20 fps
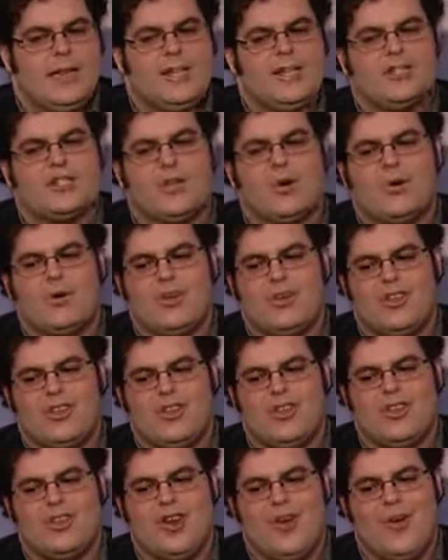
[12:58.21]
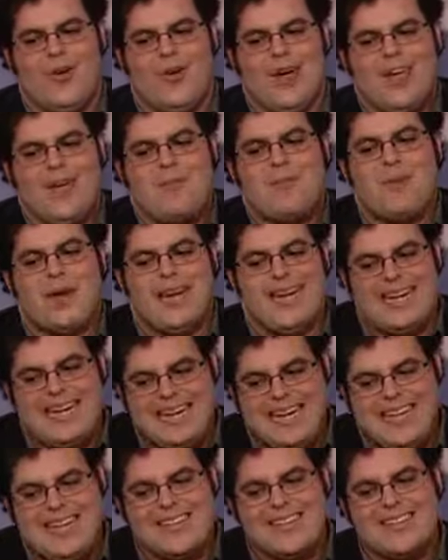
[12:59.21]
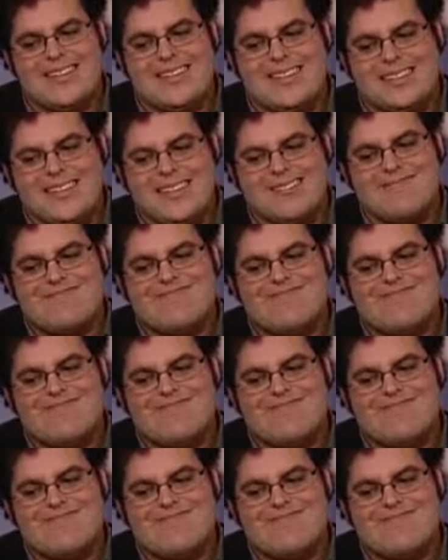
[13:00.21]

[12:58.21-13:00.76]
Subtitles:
So, you know, but it's